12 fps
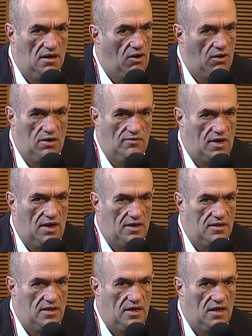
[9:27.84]
all over
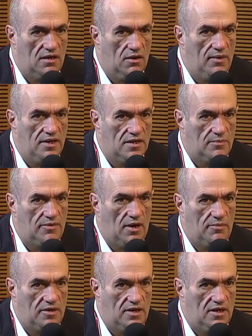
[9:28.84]
Ireland, and they can go into the
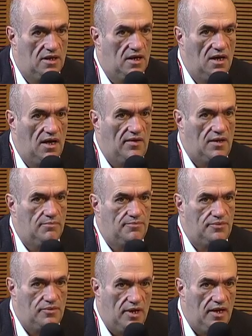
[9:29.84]
property and they can
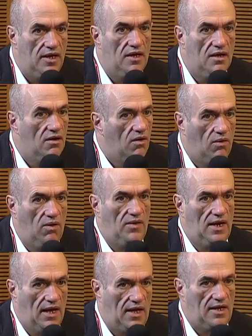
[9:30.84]
pray all
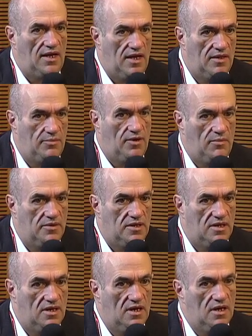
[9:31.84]
they like in the
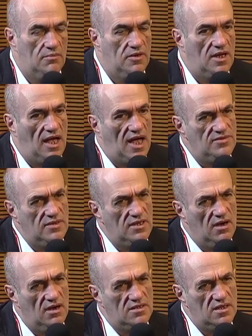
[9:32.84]
property. But as
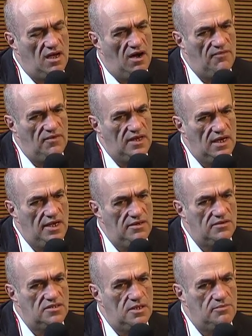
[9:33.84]
regards offering
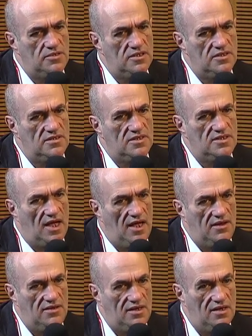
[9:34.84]
leadership to the
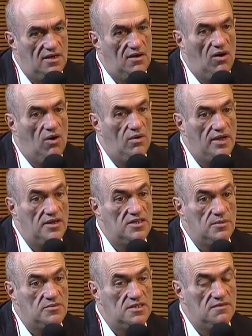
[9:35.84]
society or
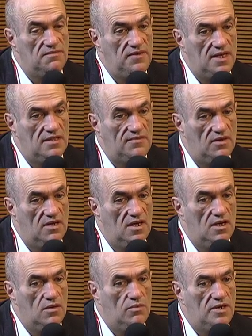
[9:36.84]
leadership to the faithful,
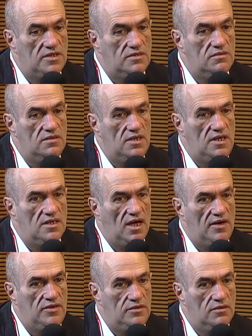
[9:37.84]
we do need
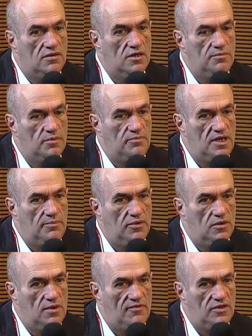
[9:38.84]
a new group of
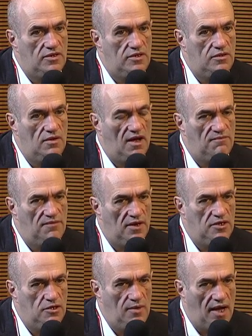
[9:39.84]
people who have a
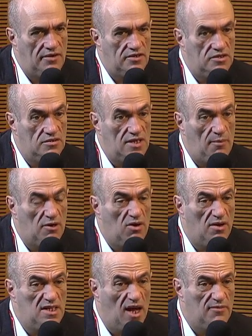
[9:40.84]
new attitude, and we're
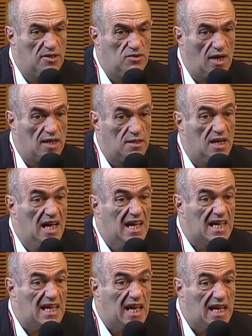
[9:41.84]
going to have to drag them
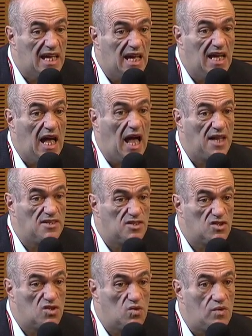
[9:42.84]
kicking and
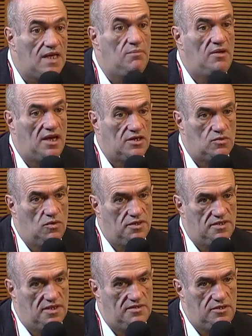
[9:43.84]
screaming
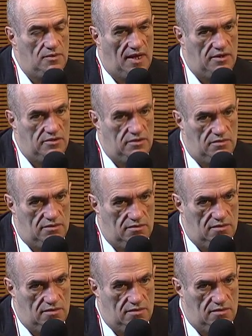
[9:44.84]
towards this new attitude.